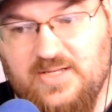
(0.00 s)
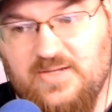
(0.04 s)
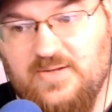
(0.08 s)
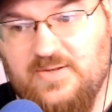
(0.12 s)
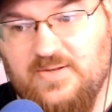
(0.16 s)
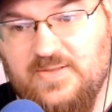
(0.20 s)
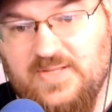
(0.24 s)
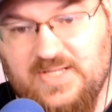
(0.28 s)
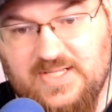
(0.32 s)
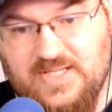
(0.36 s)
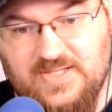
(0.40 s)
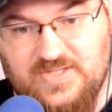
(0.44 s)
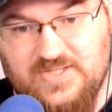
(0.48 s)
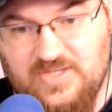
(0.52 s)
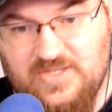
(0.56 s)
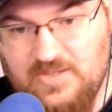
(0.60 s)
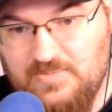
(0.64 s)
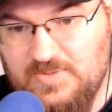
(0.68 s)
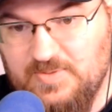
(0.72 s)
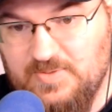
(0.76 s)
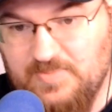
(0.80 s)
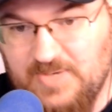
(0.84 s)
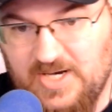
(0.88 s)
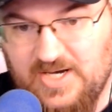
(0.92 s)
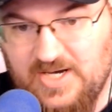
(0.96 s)
or the
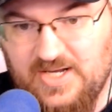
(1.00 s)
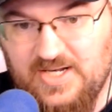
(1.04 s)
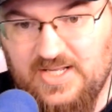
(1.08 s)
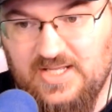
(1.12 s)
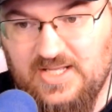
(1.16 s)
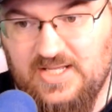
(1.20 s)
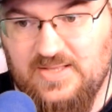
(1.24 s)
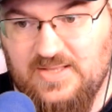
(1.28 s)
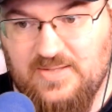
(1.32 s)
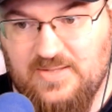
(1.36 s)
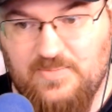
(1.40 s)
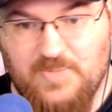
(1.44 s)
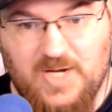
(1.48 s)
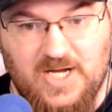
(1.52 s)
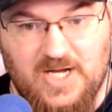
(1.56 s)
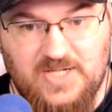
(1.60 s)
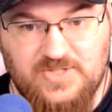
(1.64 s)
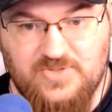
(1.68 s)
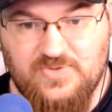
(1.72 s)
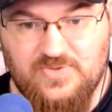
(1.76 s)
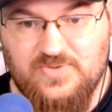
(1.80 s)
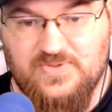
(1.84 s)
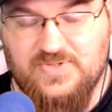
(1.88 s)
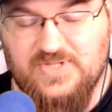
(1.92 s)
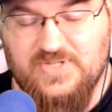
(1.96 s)
concealment mod in the
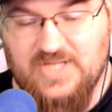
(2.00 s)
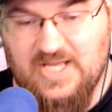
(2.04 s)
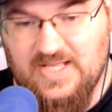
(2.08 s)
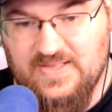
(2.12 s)
modules